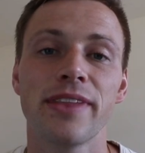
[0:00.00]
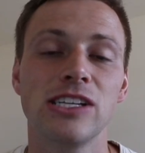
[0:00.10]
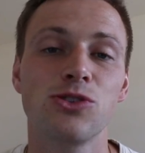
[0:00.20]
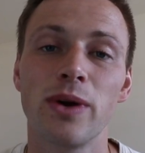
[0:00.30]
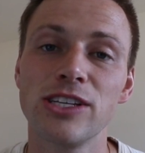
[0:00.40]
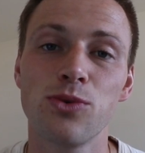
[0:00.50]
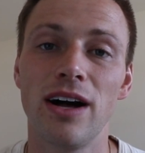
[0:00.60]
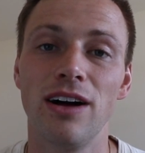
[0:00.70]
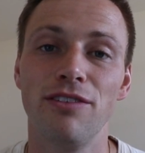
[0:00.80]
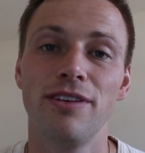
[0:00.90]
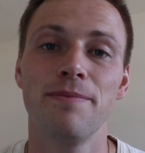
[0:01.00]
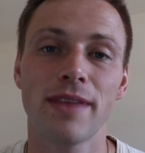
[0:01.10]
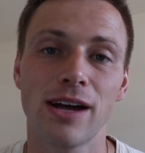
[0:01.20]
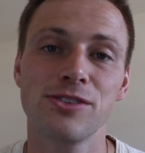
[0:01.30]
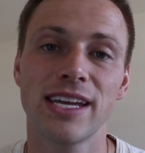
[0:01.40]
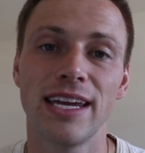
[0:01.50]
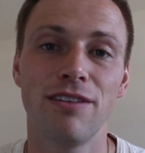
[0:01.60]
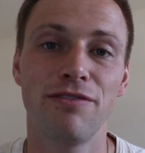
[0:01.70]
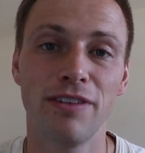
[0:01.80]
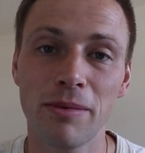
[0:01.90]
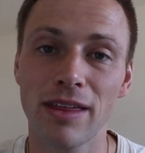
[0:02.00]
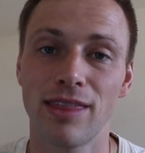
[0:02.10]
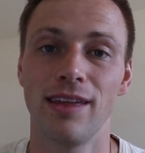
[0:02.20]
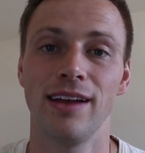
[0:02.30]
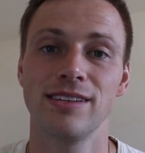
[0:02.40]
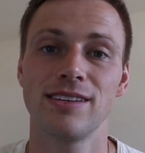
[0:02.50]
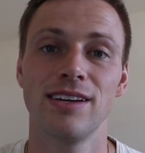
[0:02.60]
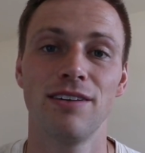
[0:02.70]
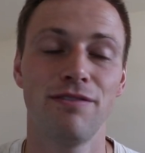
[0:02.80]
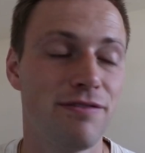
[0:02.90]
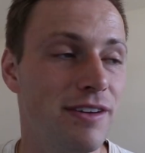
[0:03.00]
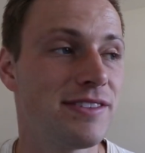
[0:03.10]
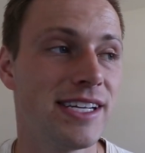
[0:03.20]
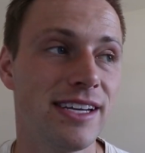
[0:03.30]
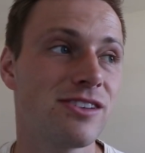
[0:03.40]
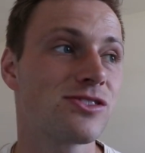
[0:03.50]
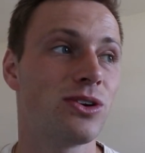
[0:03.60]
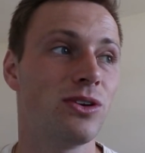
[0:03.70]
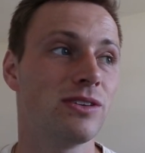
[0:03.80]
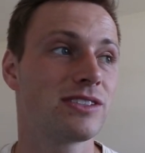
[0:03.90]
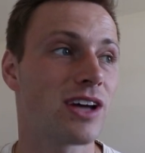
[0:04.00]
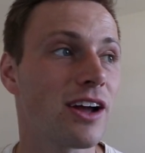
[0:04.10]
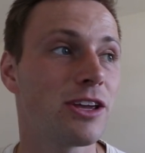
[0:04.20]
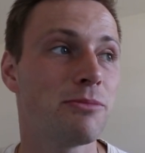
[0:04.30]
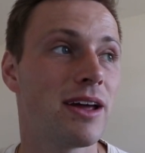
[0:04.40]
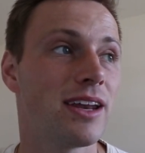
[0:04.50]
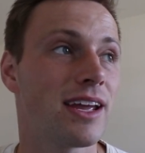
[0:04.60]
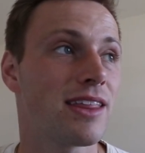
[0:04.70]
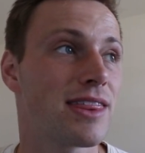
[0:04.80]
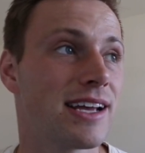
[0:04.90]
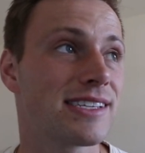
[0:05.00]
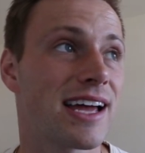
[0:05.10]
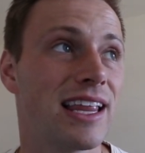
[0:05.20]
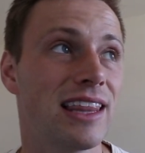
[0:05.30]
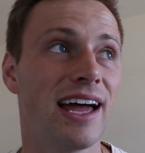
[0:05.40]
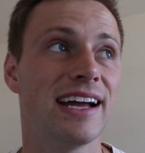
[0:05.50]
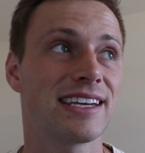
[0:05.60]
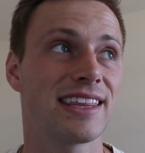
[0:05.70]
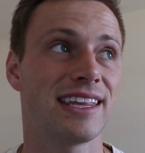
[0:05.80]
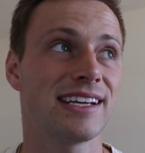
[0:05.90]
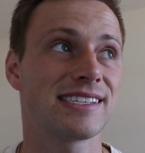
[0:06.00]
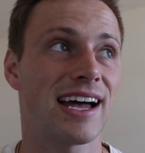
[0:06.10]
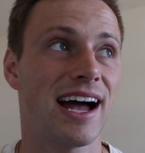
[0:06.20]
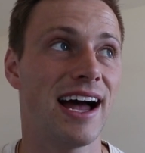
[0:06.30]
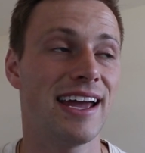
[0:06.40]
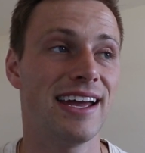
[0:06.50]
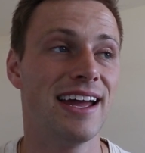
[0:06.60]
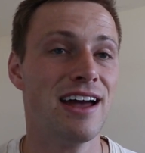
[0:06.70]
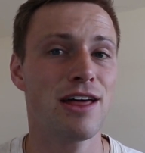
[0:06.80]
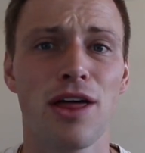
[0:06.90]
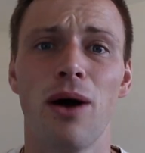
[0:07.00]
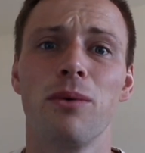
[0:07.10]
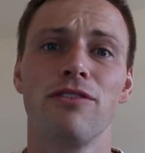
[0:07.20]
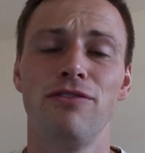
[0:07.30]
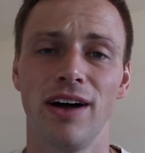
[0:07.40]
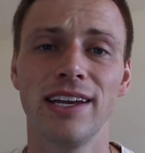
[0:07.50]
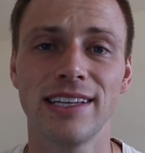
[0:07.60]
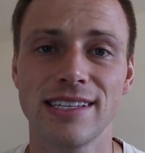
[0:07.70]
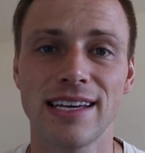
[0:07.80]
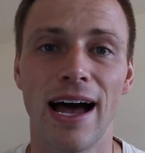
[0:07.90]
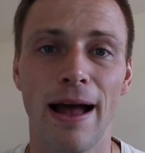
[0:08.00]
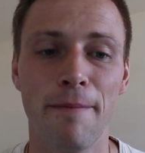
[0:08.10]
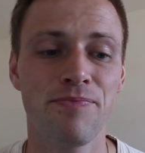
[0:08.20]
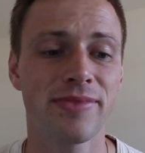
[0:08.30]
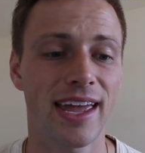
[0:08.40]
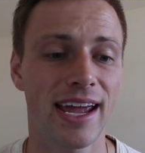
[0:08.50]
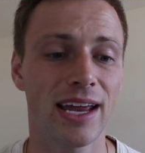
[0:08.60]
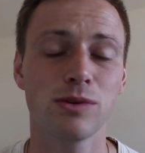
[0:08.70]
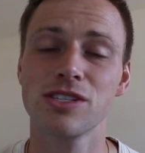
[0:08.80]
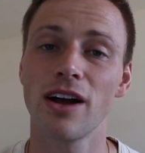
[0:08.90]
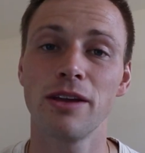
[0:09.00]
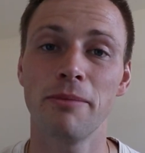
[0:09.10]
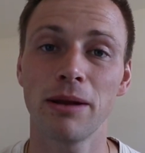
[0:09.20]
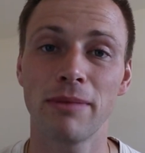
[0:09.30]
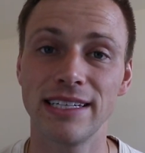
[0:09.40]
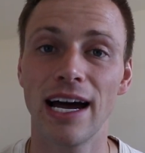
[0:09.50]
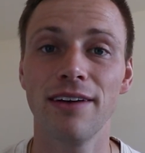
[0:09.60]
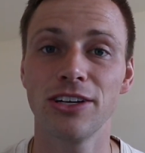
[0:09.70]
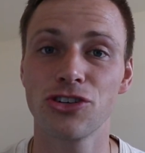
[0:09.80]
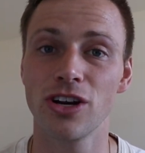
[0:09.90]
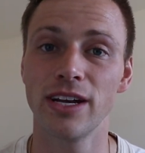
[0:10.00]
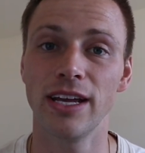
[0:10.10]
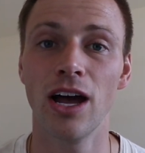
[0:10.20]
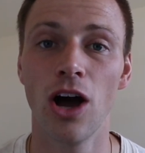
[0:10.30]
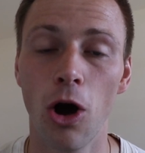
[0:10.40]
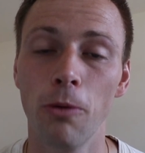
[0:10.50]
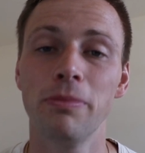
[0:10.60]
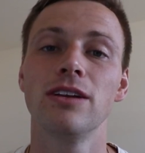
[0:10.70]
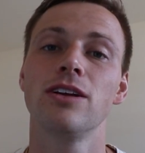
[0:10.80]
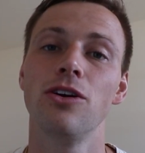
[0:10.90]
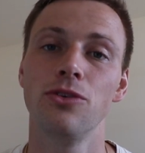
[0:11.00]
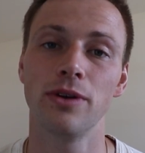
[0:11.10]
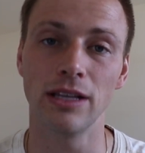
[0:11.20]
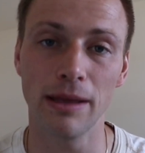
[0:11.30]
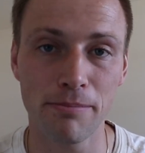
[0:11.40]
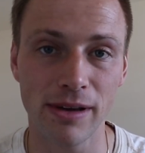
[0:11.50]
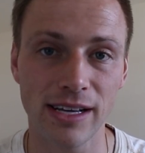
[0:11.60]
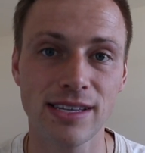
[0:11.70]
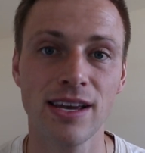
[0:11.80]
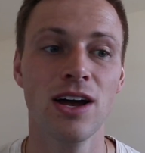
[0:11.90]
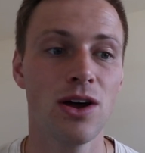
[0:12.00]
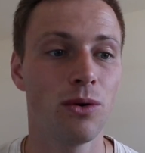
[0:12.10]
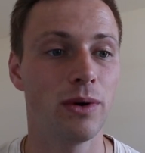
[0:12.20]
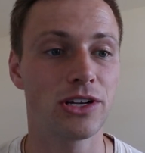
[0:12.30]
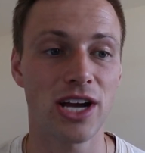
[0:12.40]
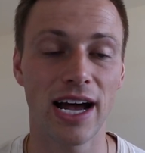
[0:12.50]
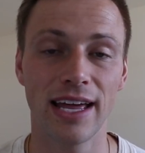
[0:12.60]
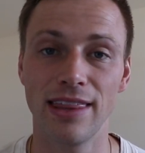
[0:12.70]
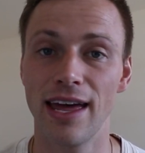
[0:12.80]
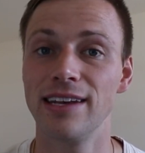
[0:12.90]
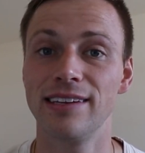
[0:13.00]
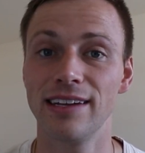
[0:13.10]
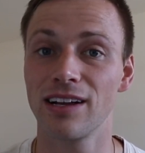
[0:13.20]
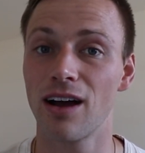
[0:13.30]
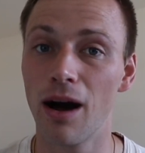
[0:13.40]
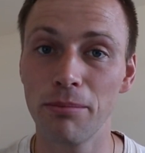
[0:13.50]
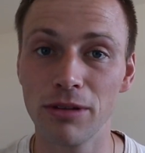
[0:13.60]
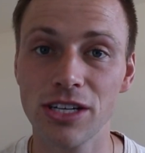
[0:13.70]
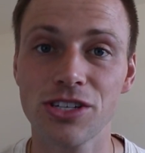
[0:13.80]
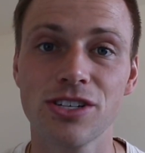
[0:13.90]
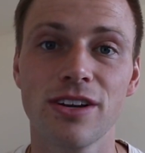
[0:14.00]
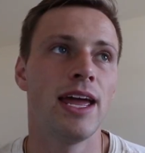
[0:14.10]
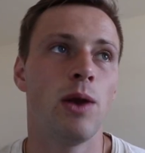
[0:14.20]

In twenty twelve, I was a kid filming things, fifteen years old, documenting things I liked, things I thought were fun at the time, and was documenting my diving journey, hoping to go to an Olympics, which I then did accomplish.